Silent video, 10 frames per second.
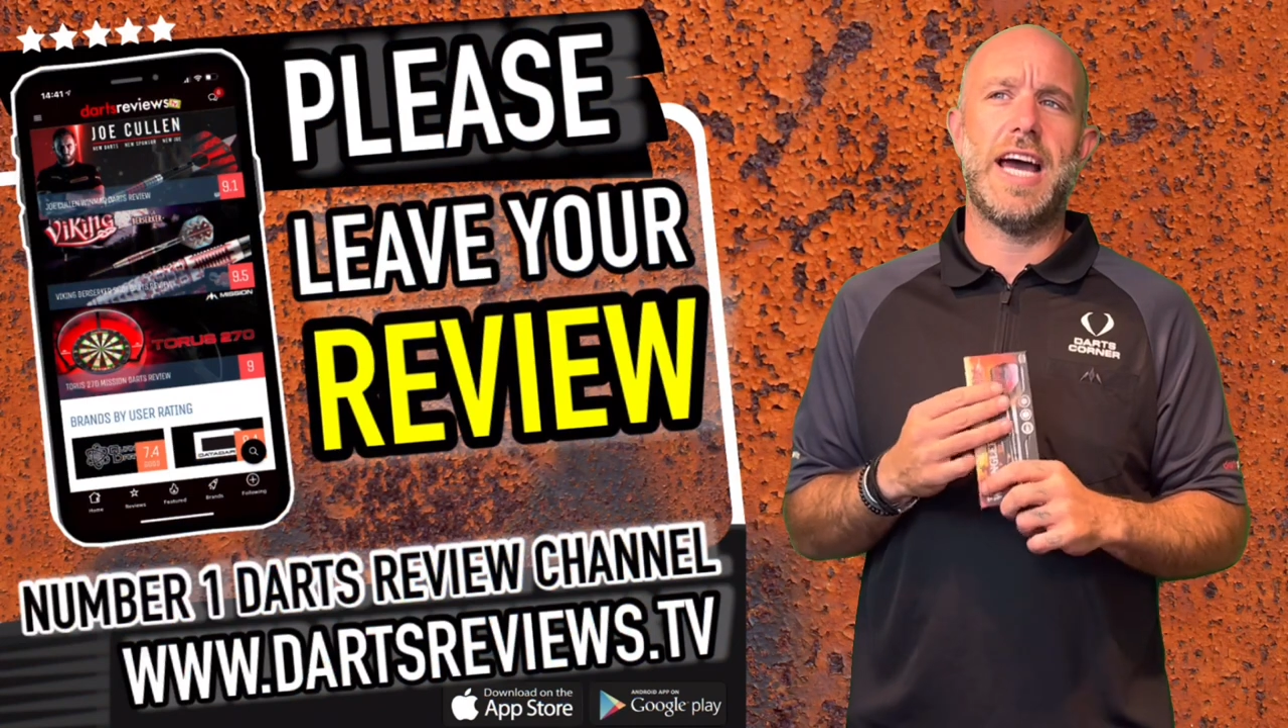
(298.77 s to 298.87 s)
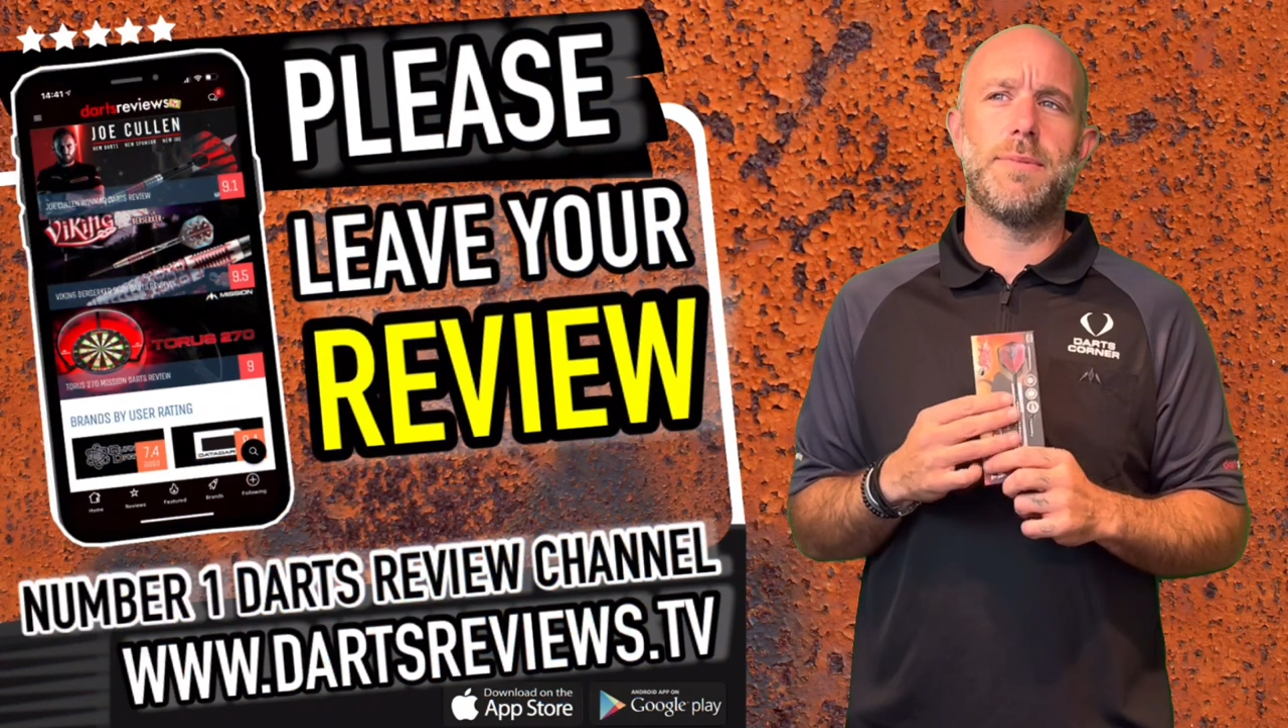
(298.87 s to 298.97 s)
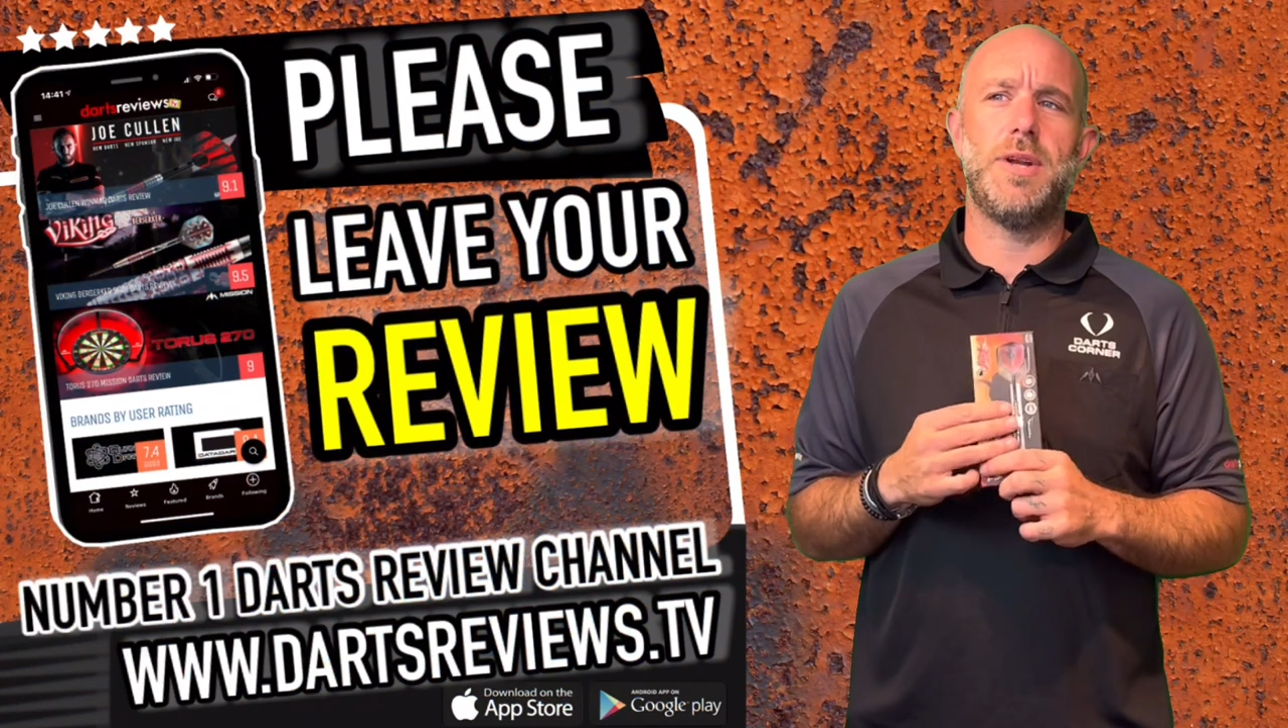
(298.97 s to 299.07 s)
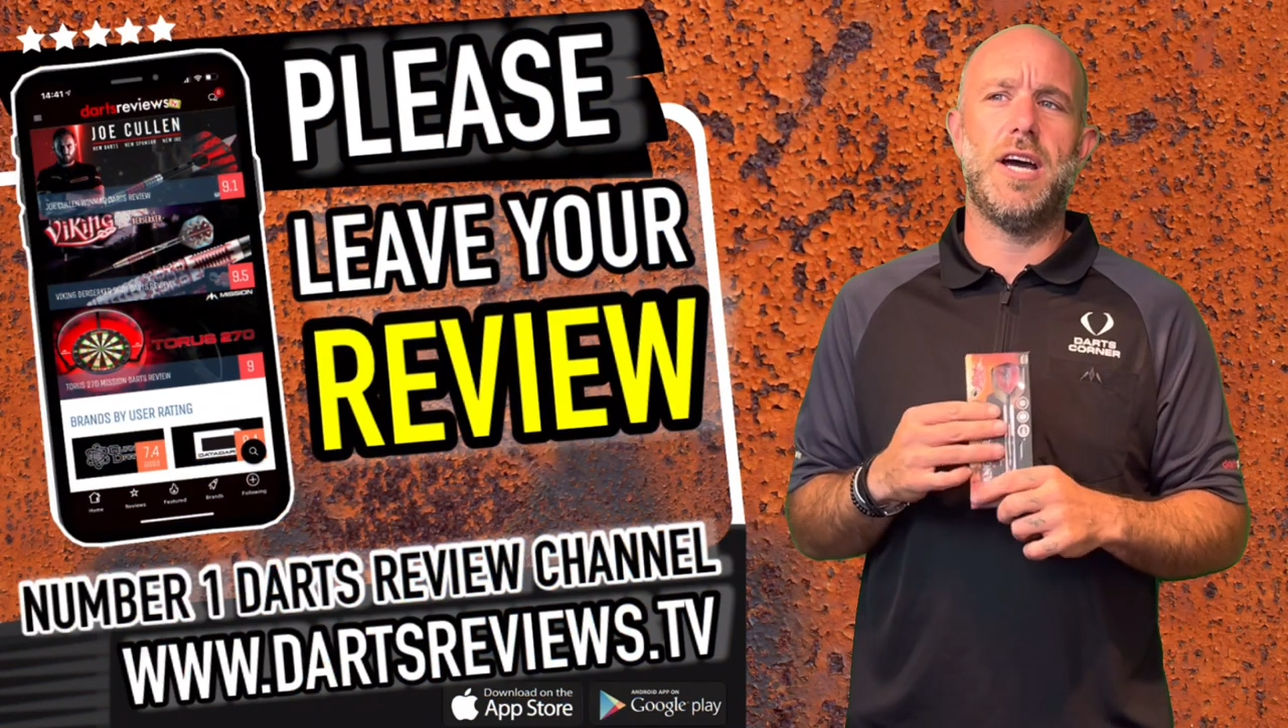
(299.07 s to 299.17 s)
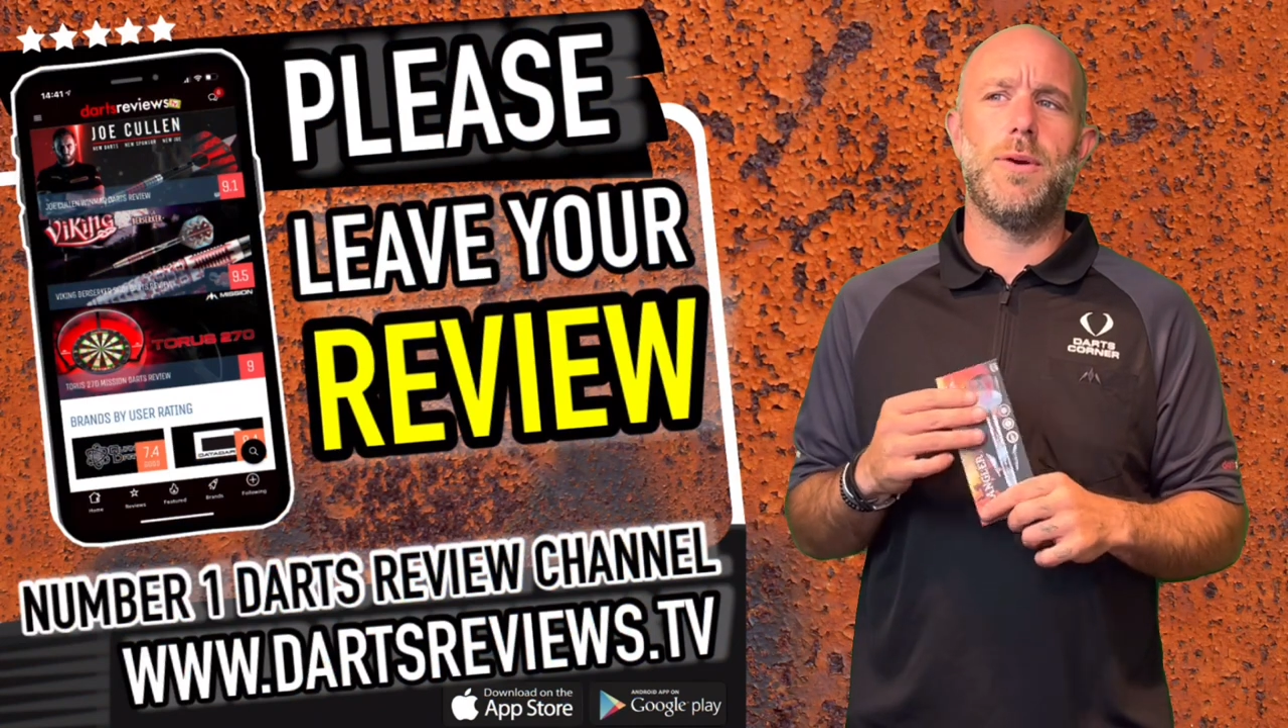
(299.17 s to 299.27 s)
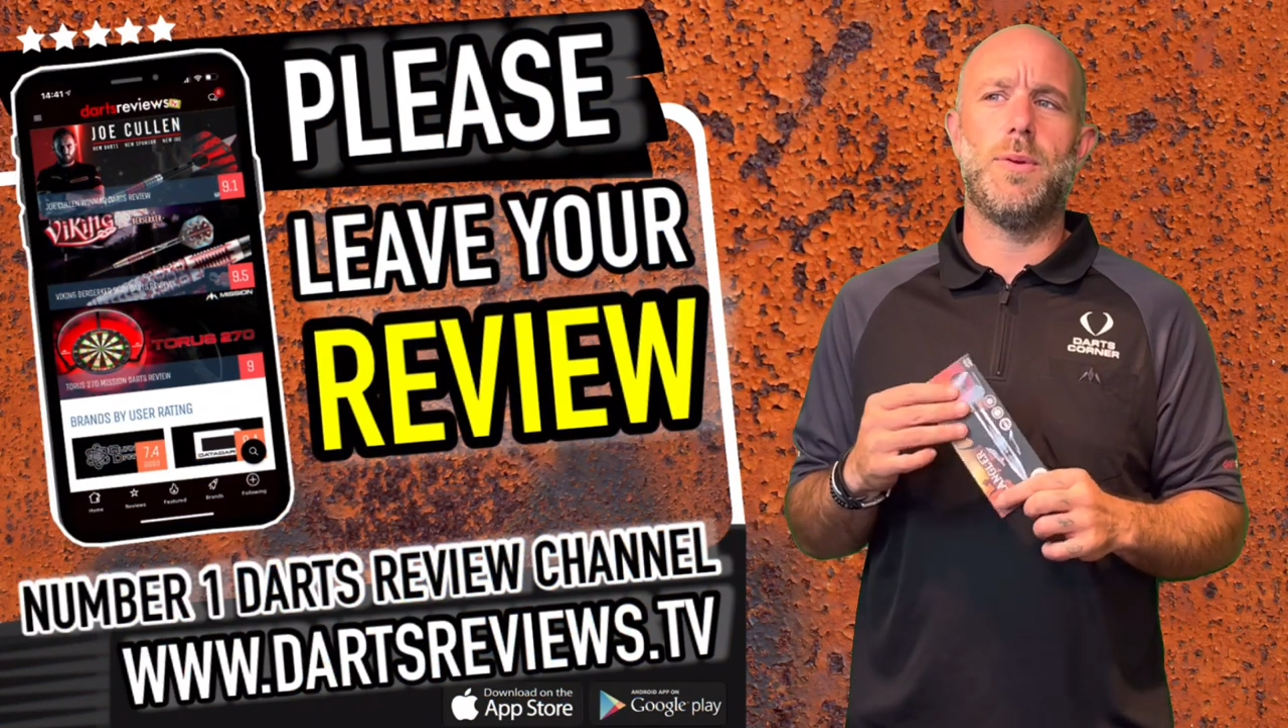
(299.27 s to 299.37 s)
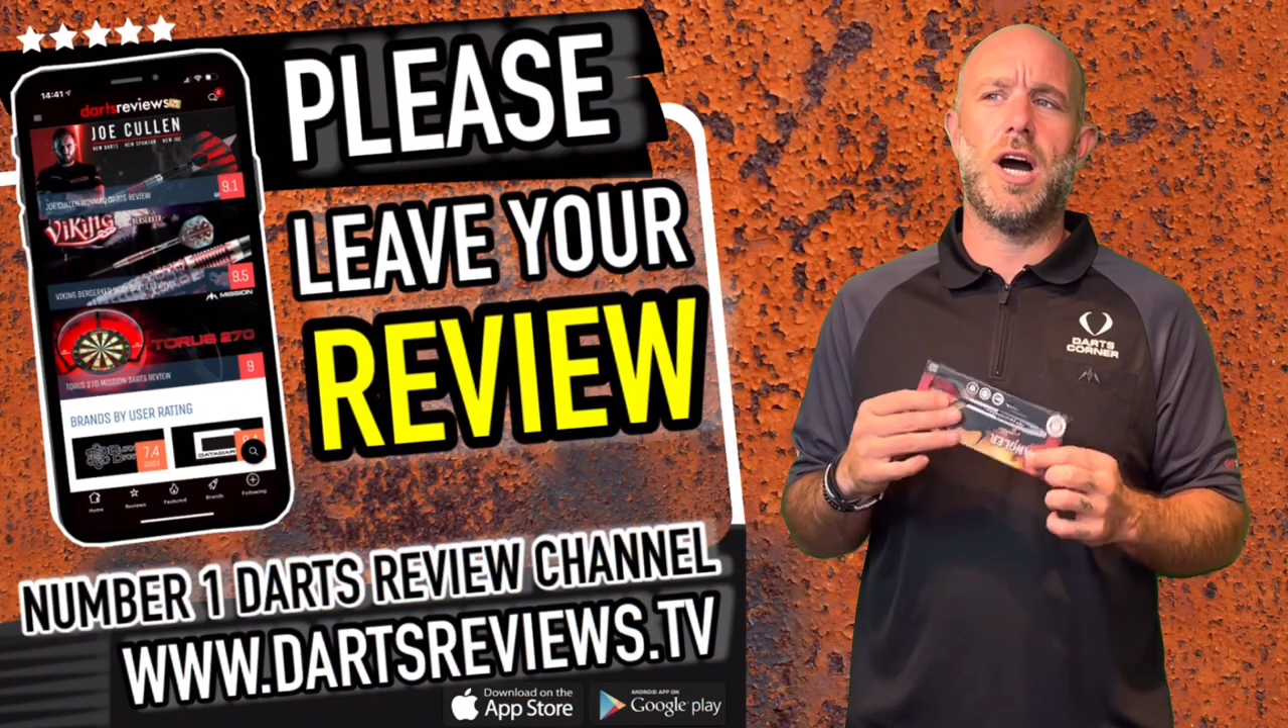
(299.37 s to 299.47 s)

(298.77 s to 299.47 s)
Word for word: Adam, no,